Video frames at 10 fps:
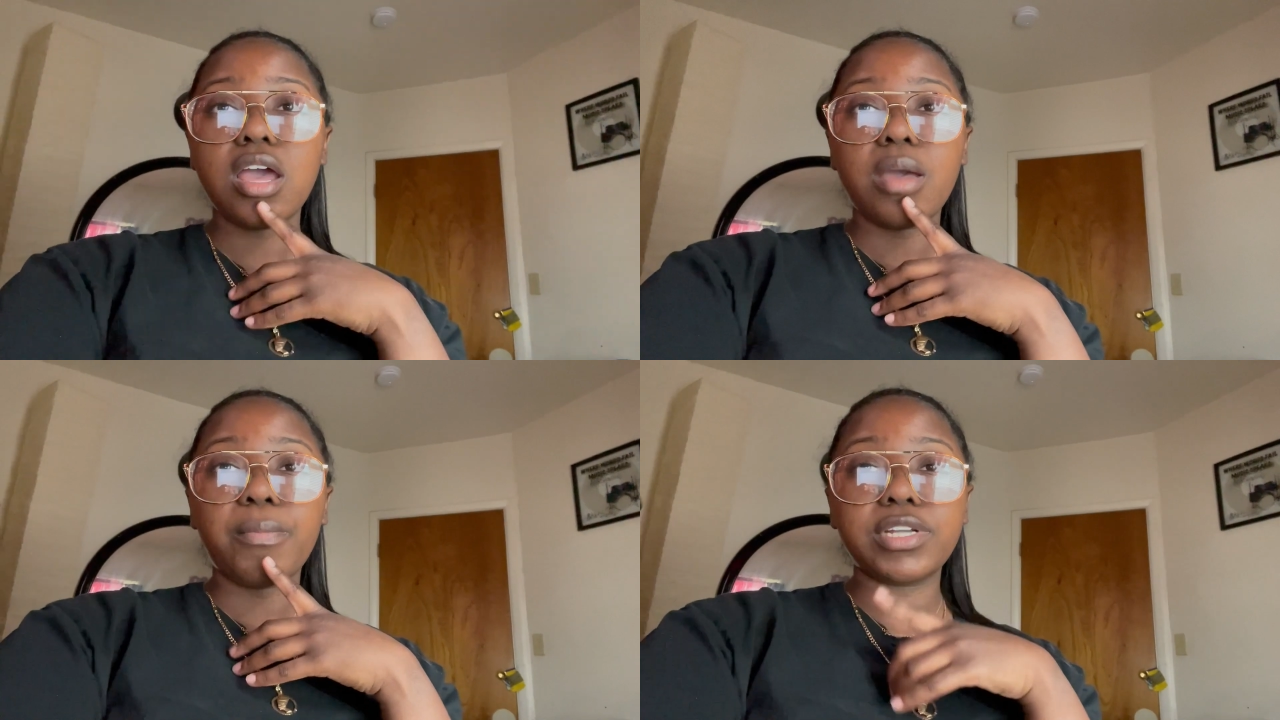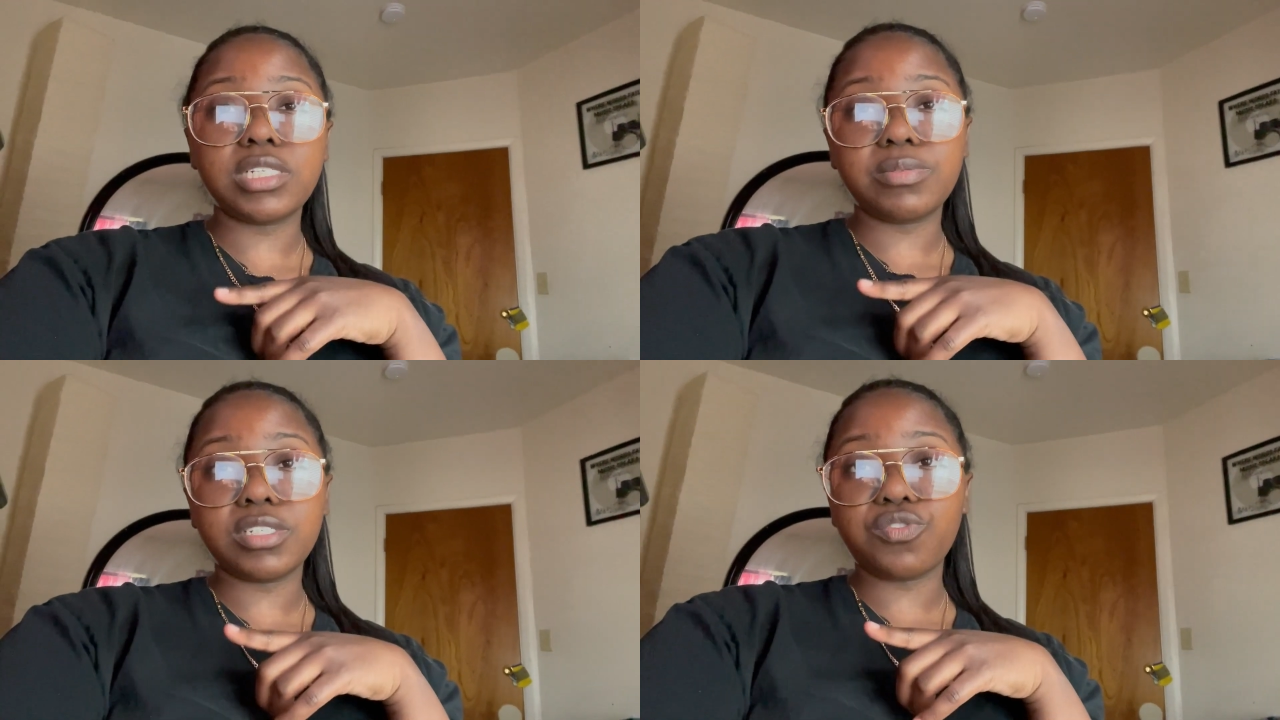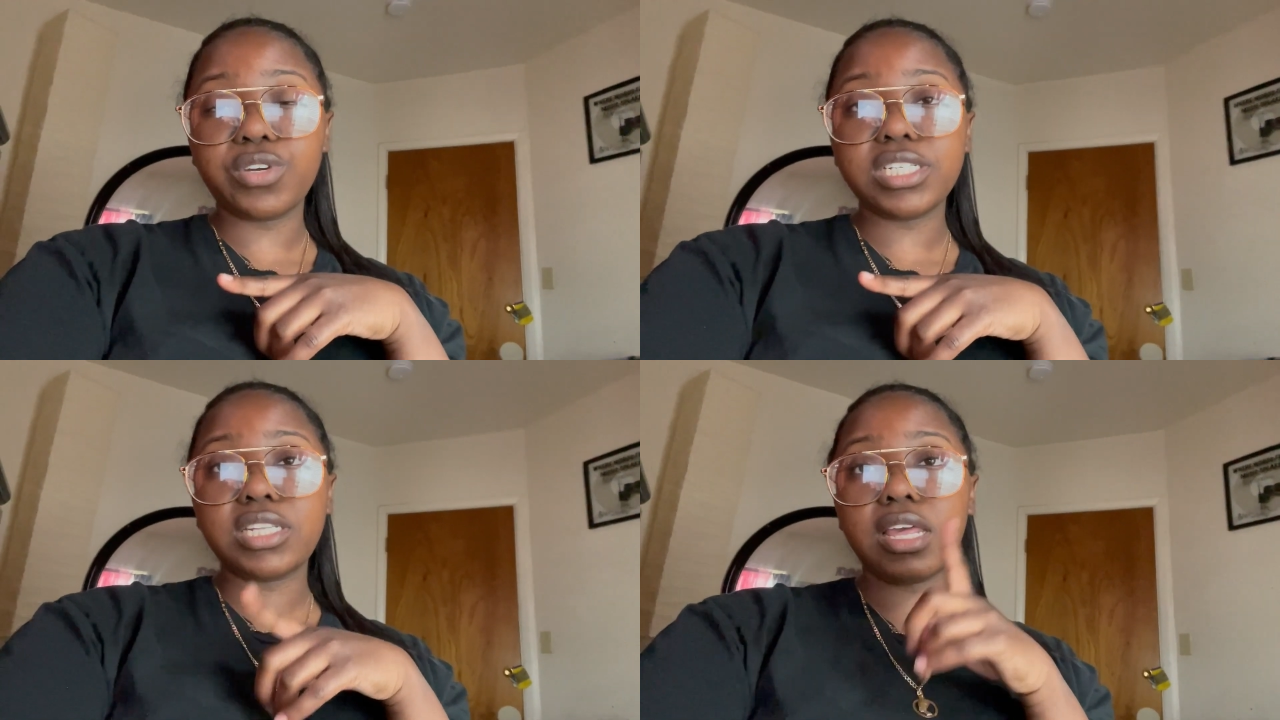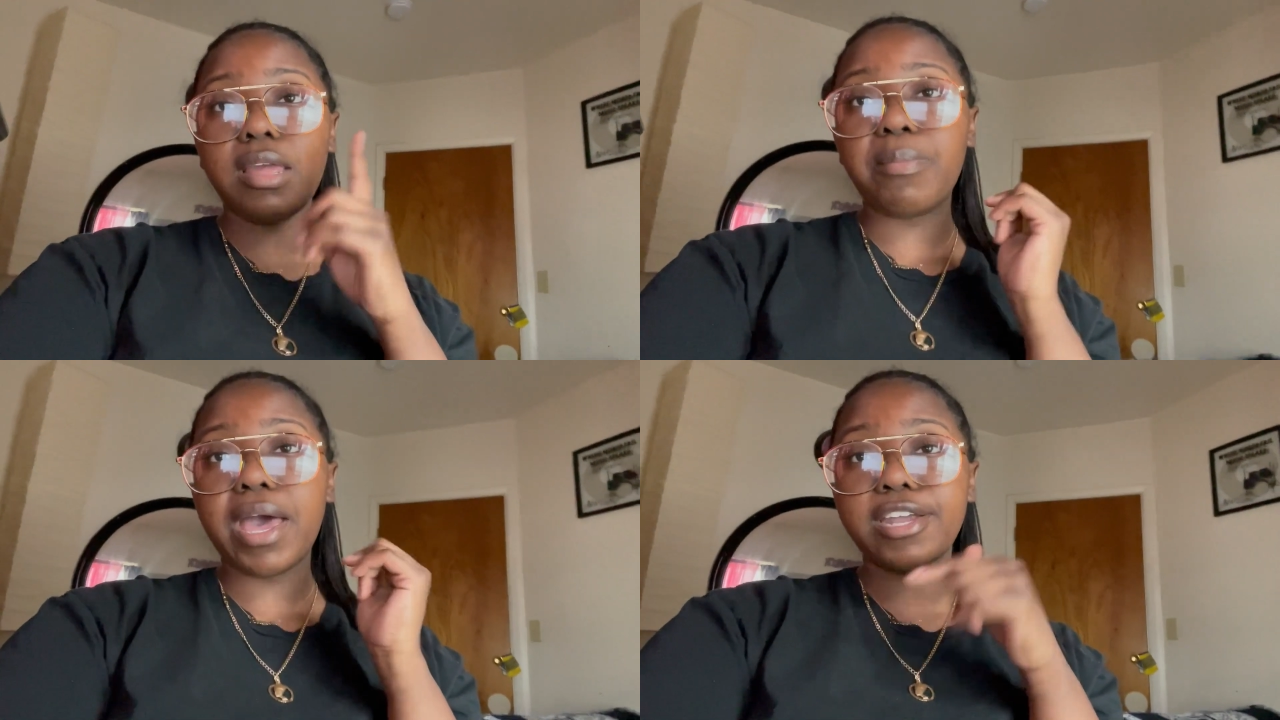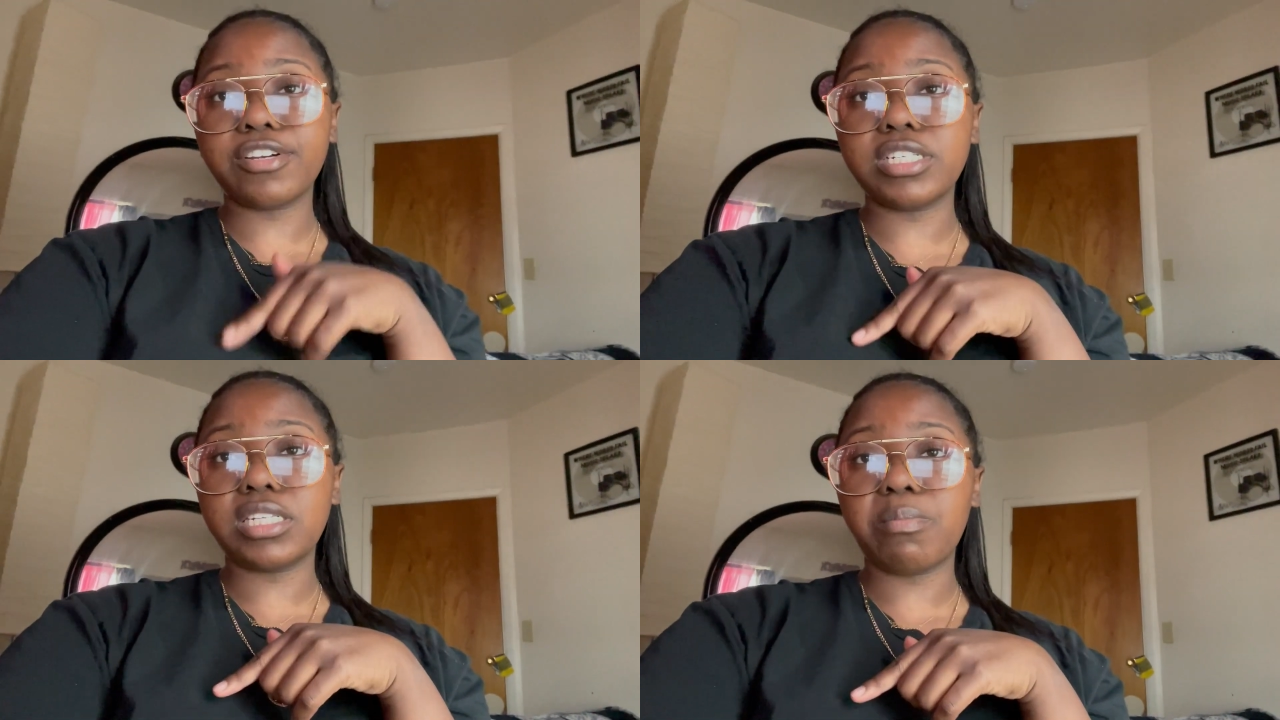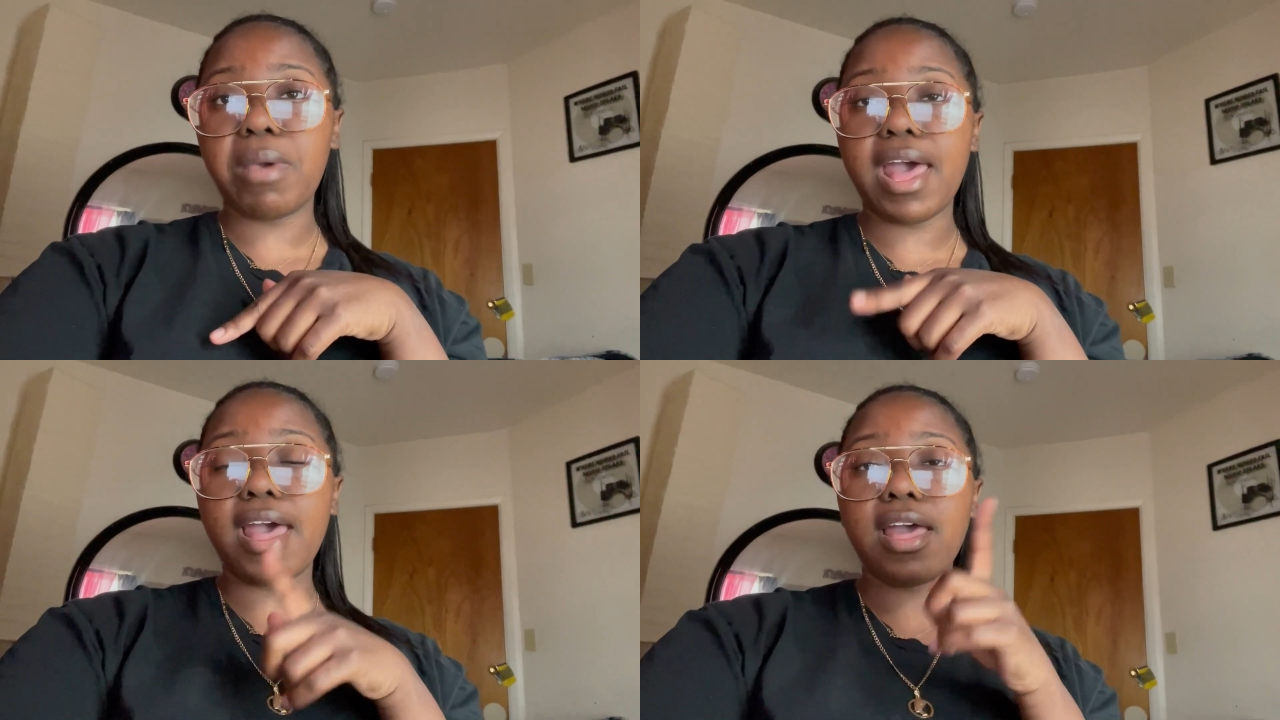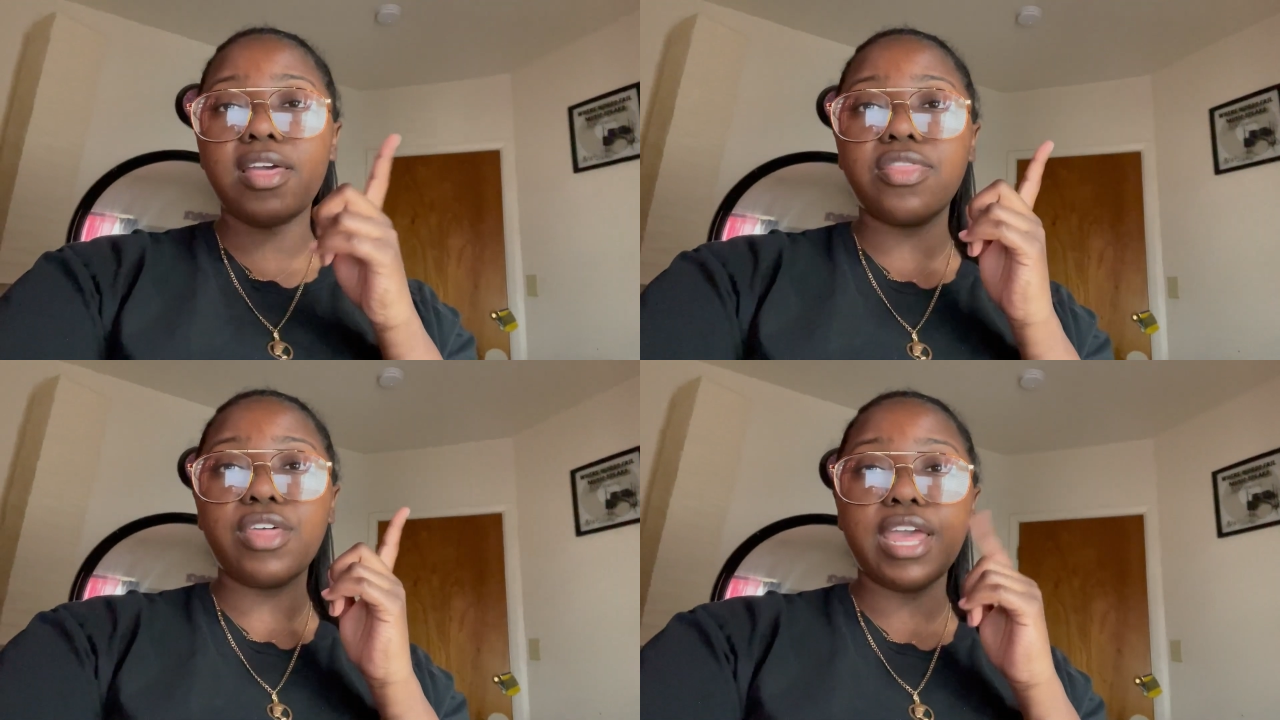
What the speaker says: Principles of reasoning, patterns and math,